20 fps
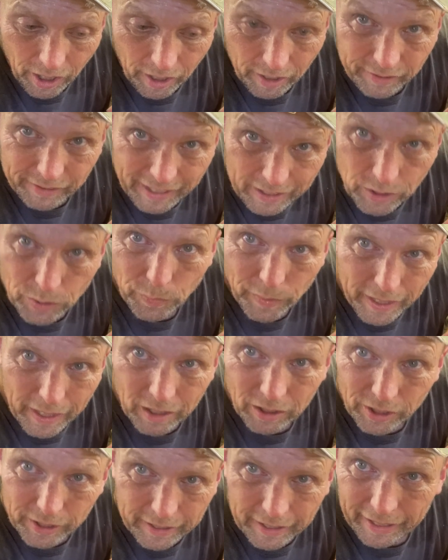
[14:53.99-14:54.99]
That's the way I
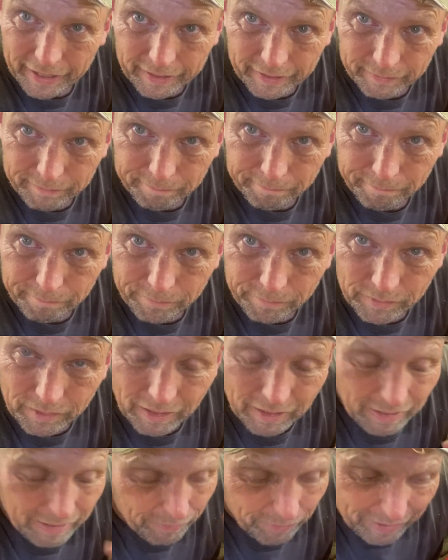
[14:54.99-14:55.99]
look at it.
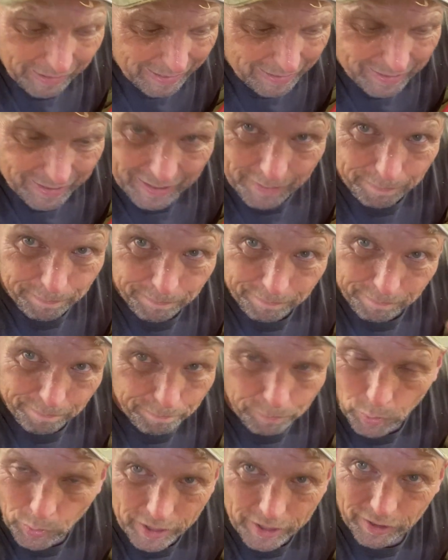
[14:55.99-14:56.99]
Well, that's it,
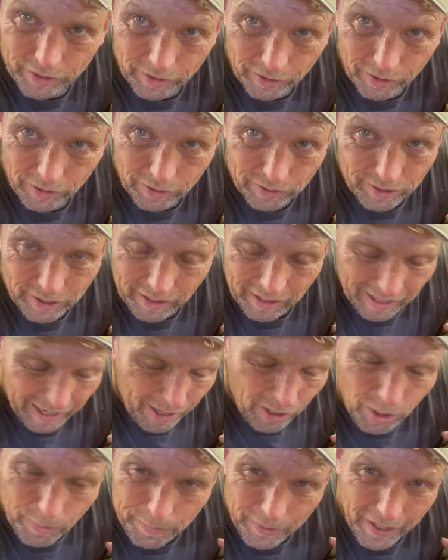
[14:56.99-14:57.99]
boys and girls. I
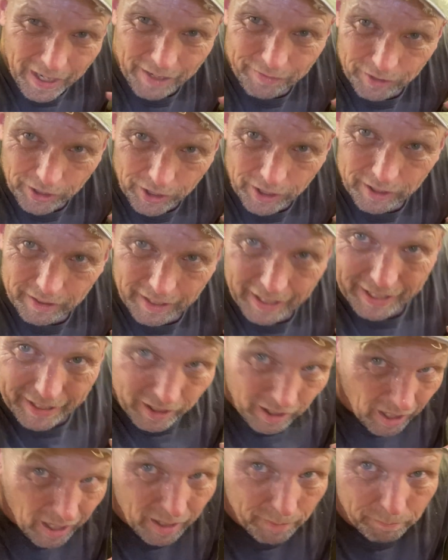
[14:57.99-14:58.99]
hope you have a good day.
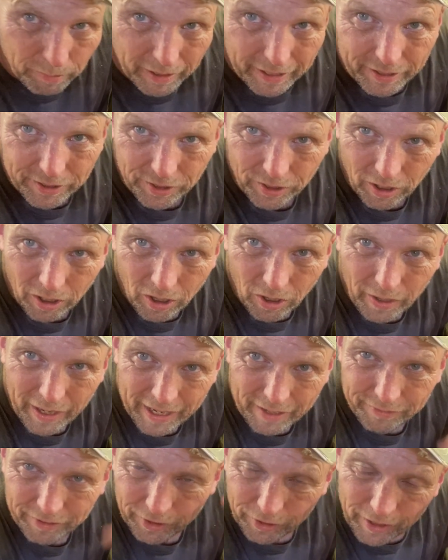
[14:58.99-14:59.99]
God bless you all.
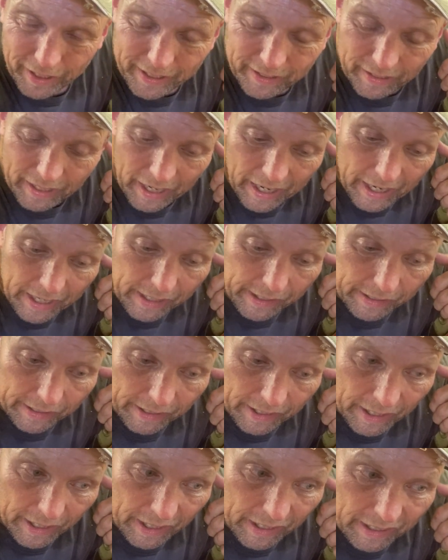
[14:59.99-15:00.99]
Have a great day and
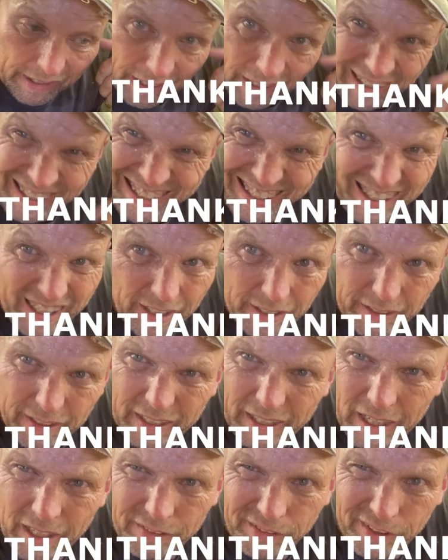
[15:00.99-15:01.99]
uh,
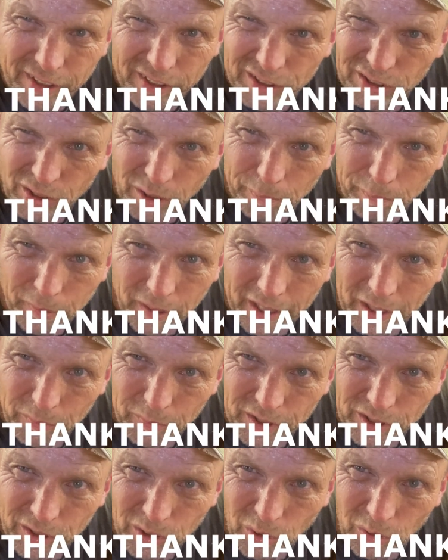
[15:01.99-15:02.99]
get out there and start playing
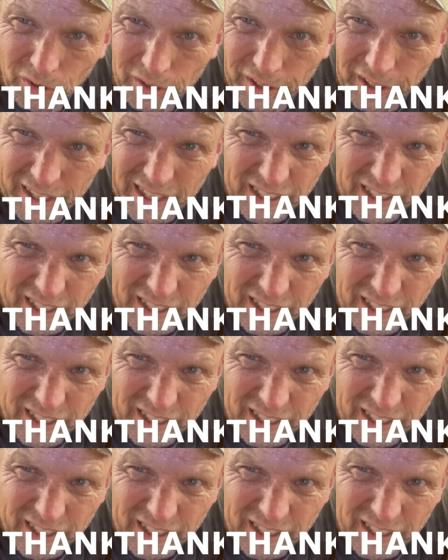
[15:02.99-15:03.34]
with solar.